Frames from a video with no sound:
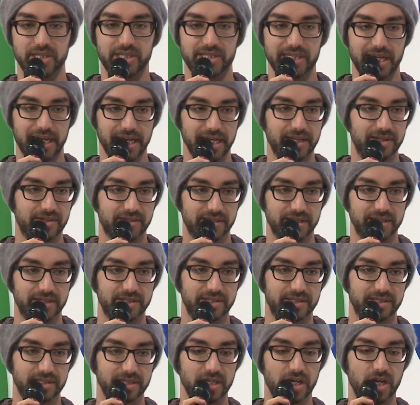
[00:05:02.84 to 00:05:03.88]
science
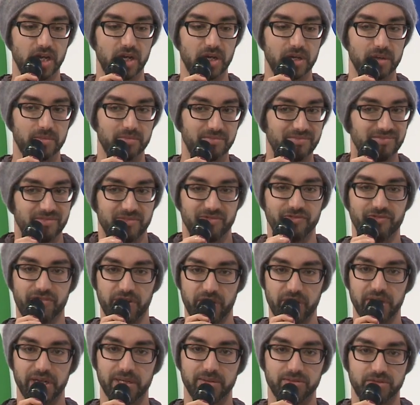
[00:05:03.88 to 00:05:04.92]
is
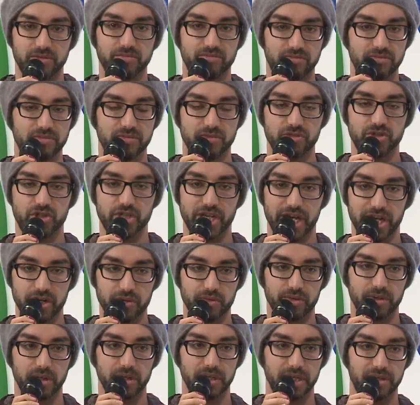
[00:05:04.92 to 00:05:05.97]
very
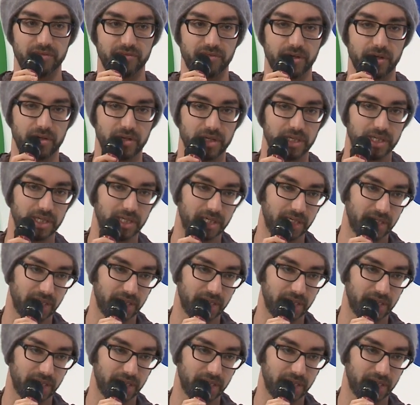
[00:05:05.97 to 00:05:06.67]
general and very,